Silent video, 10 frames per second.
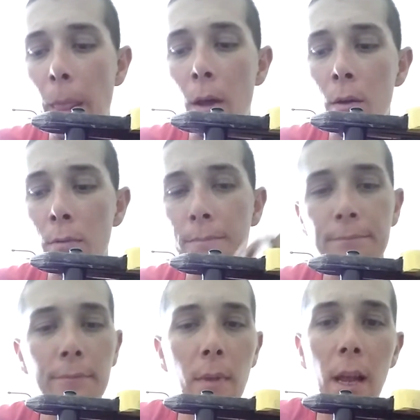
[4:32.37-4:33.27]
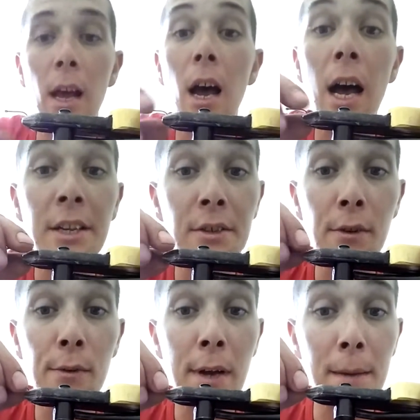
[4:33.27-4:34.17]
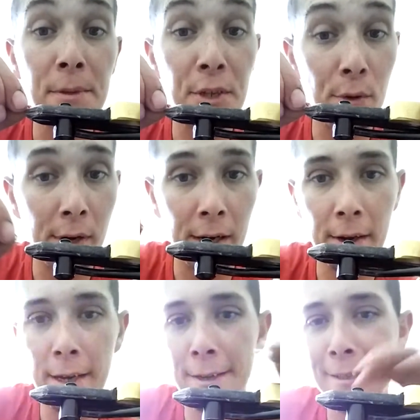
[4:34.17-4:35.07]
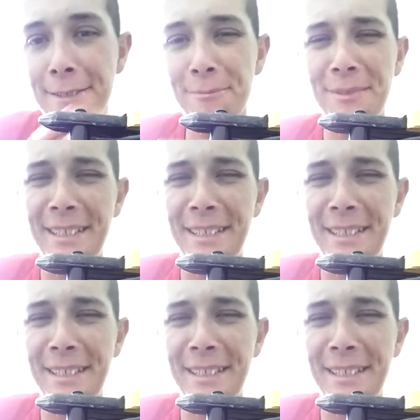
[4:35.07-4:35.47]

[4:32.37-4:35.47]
Oh, I screwed up. Sorry, you guys.